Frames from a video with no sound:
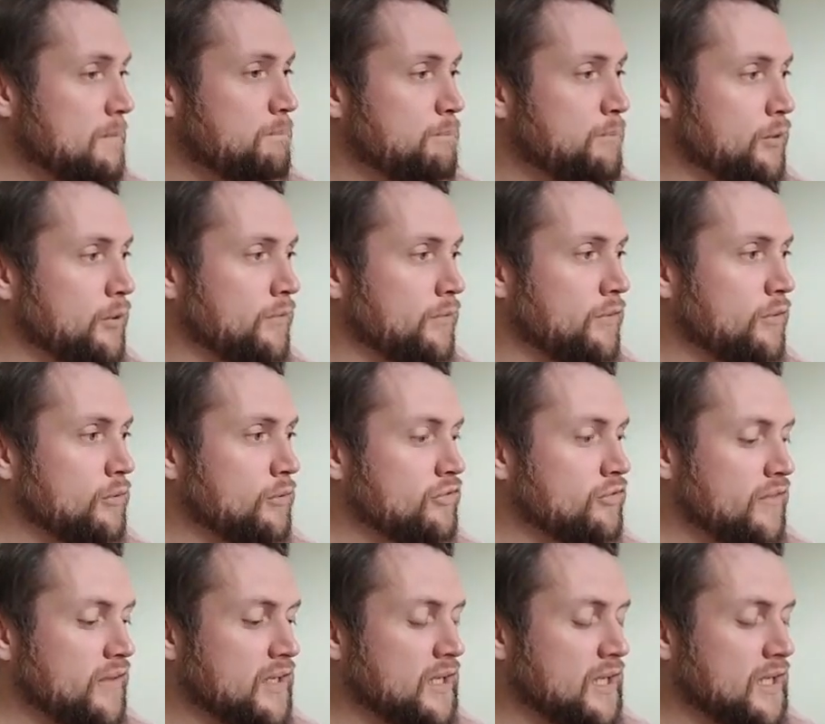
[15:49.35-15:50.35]
But those
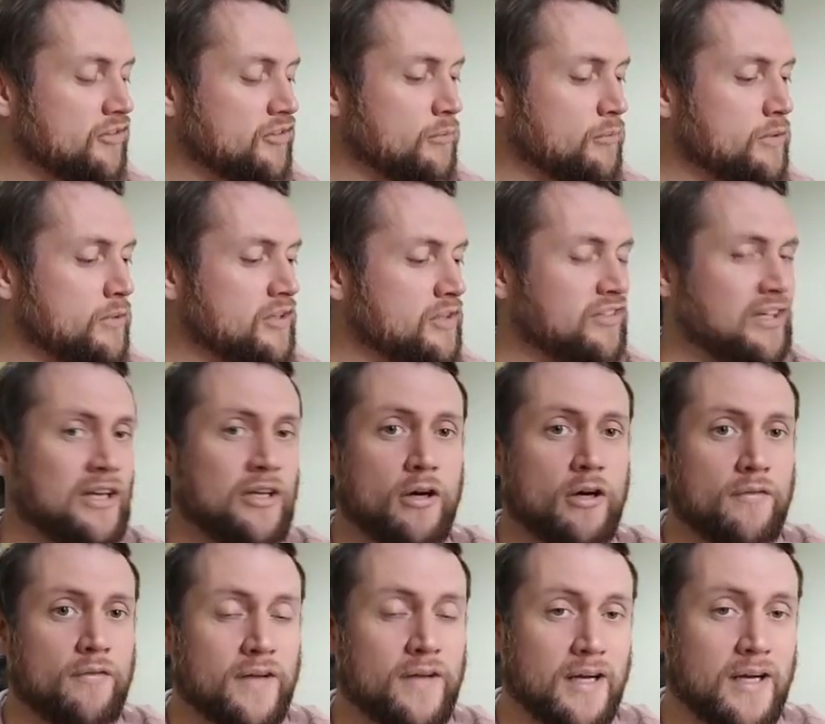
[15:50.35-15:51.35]
are the cards I'm going to send
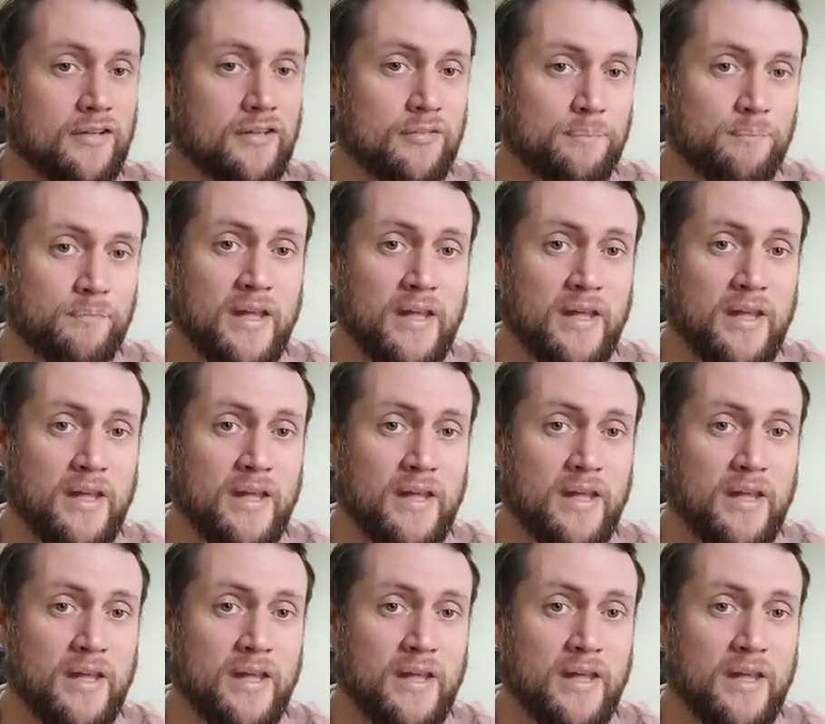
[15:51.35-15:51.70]
off, guys.